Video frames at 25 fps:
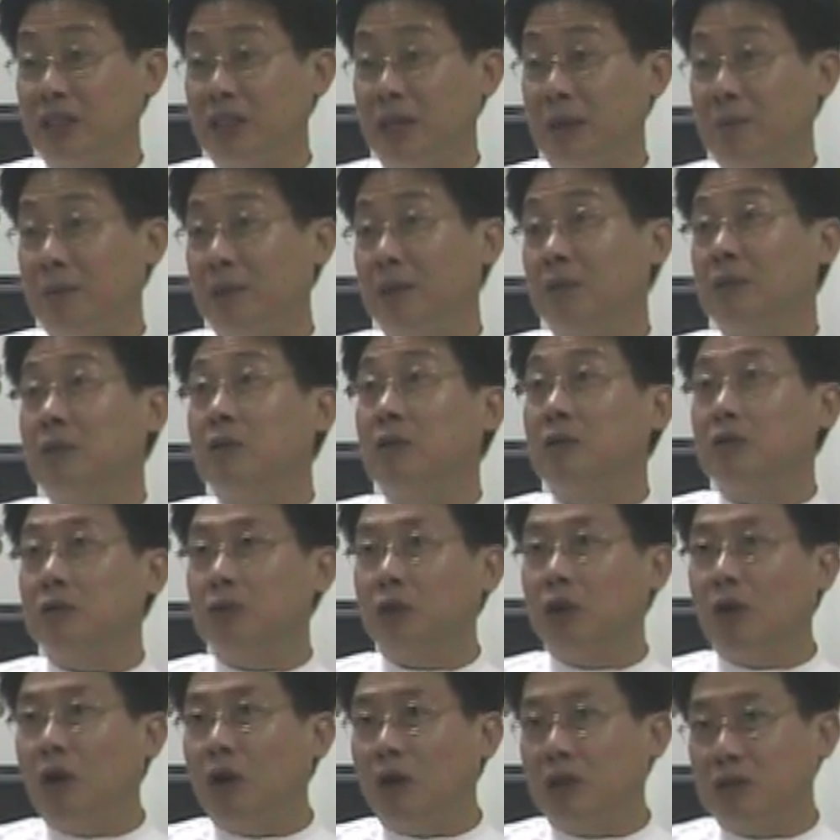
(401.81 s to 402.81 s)
they're being
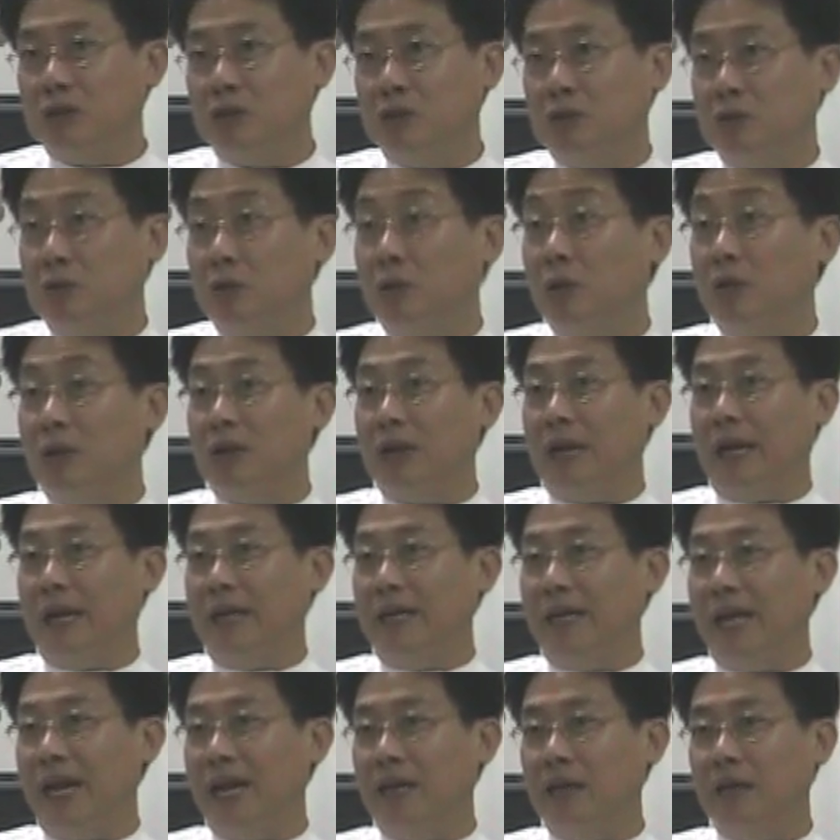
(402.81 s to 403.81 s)
taught to look like
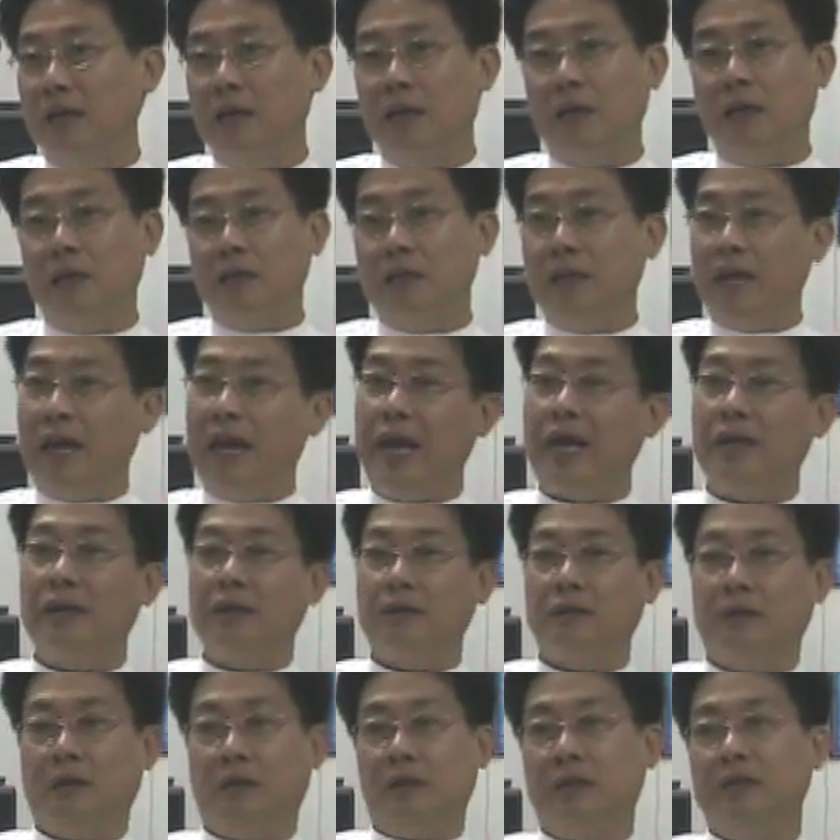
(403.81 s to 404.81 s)
that, then
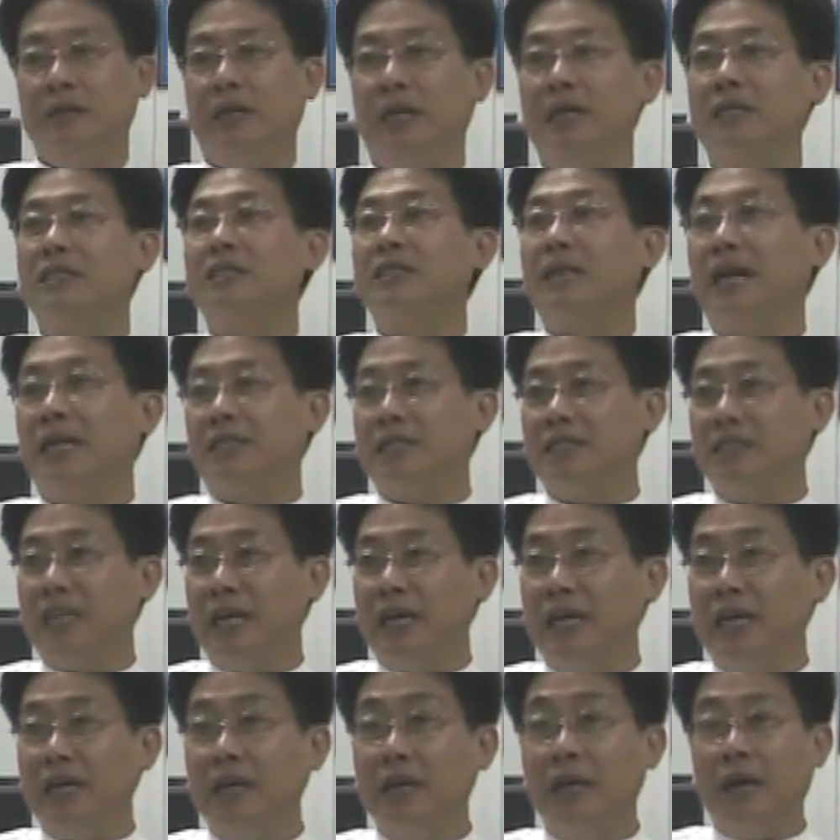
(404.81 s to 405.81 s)
they start
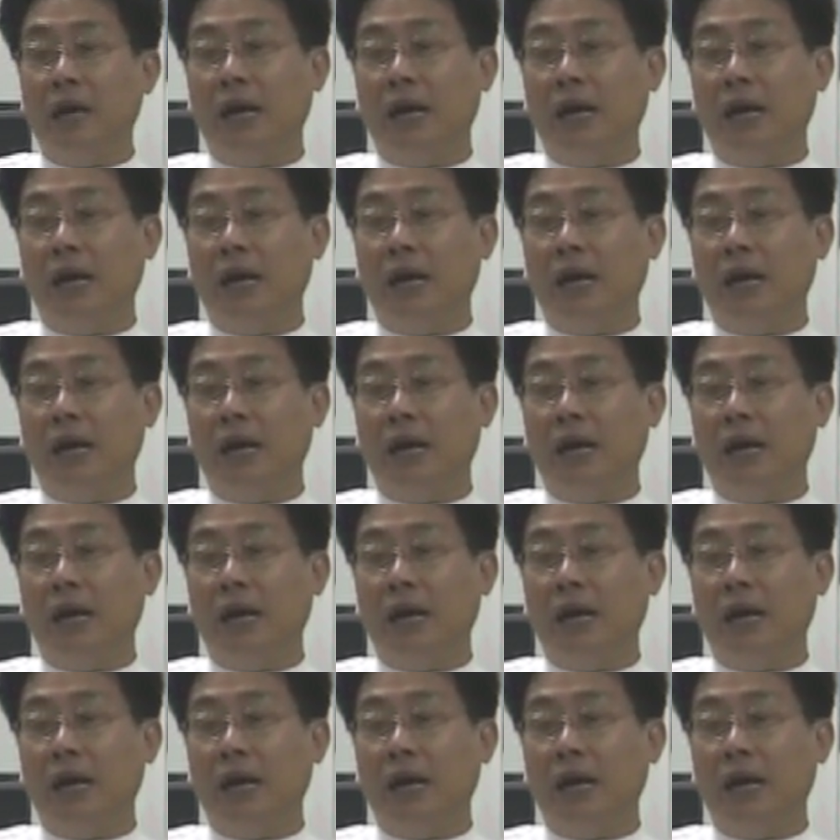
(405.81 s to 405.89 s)
saying,